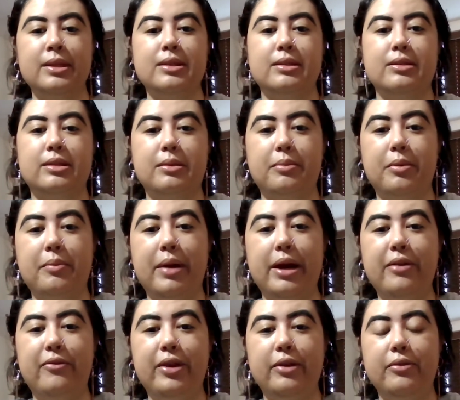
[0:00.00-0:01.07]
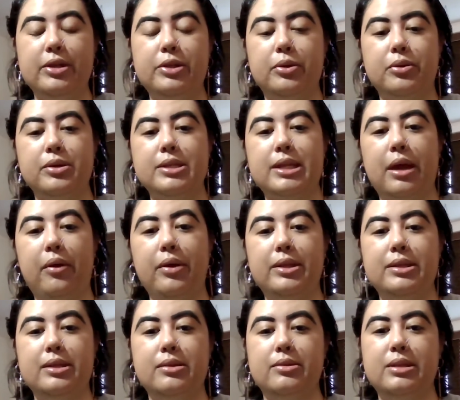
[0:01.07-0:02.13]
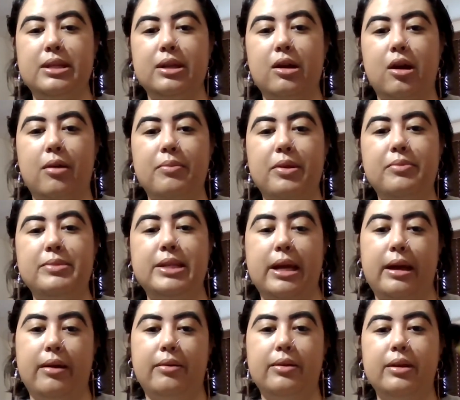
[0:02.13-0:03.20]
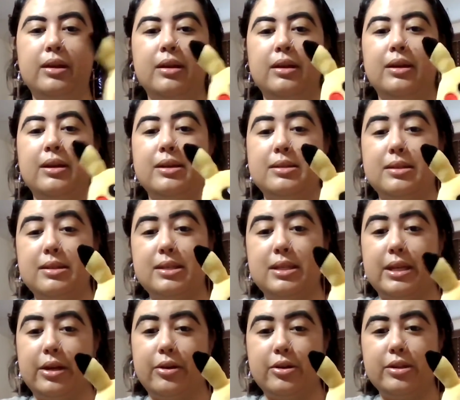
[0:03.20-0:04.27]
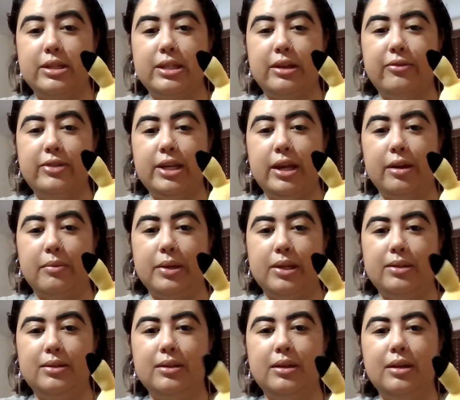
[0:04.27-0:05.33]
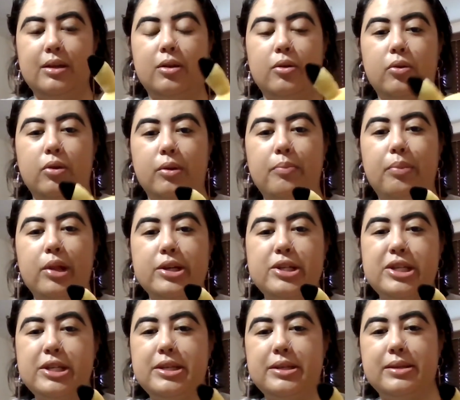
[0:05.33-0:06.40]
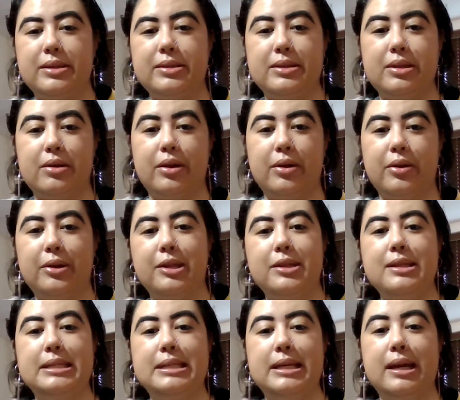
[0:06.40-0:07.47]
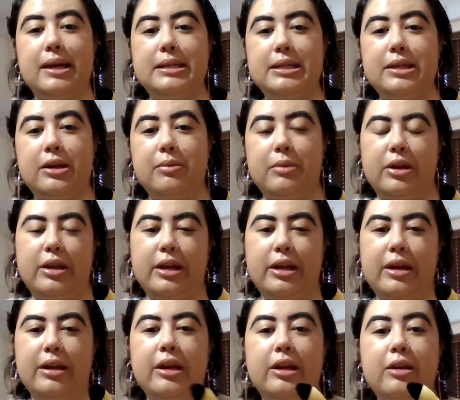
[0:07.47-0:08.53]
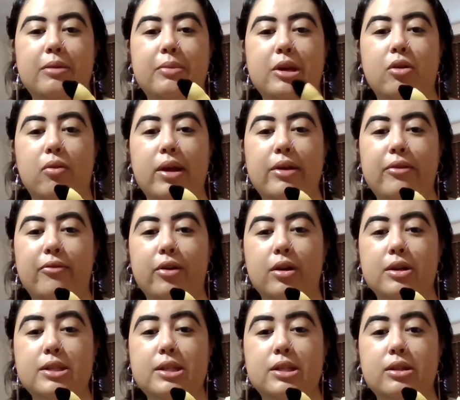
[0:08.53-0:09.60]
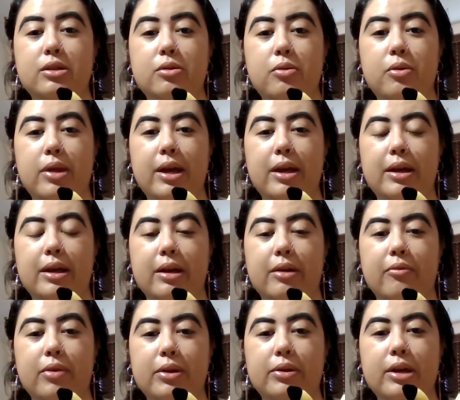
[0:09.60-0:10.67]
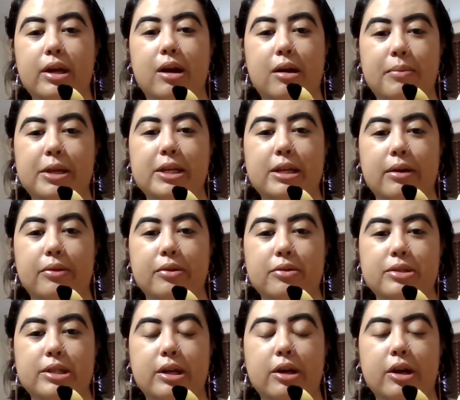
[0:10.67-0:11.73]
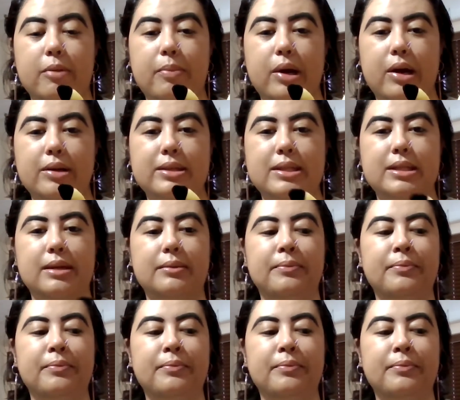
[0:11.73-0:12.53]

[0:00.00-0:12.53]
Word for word: So, some of my favorite tools I like to use to calm them down is a standard stuffed animal, or plushies as they're known in the DID community. It could be great for soothing and really calming down those younger parts.